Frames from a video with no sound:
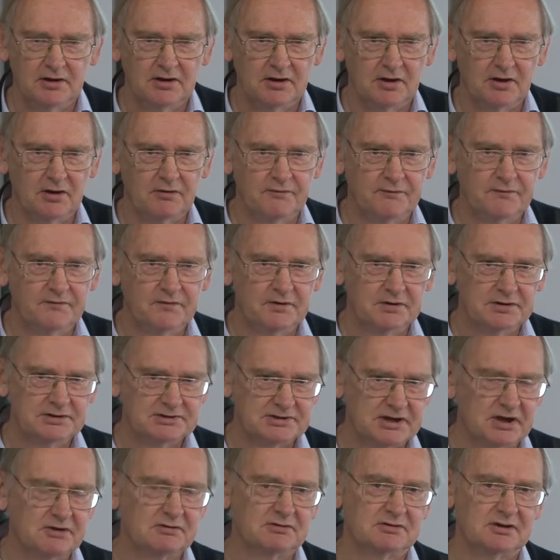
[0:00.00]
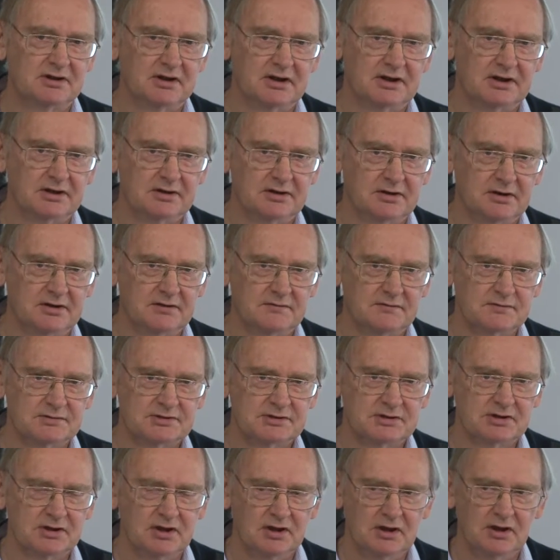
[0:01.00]
of total
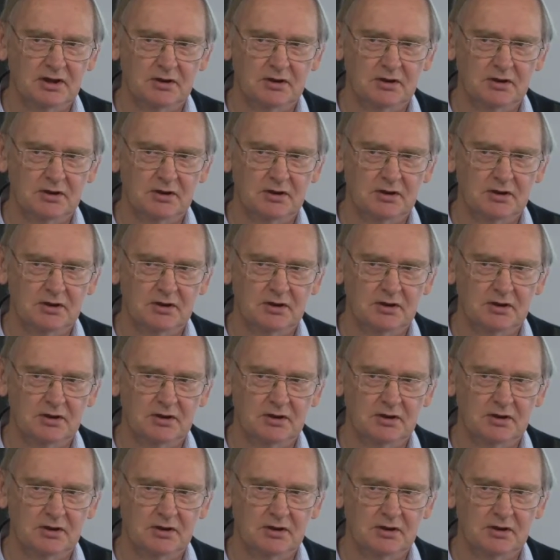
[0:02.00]
archives,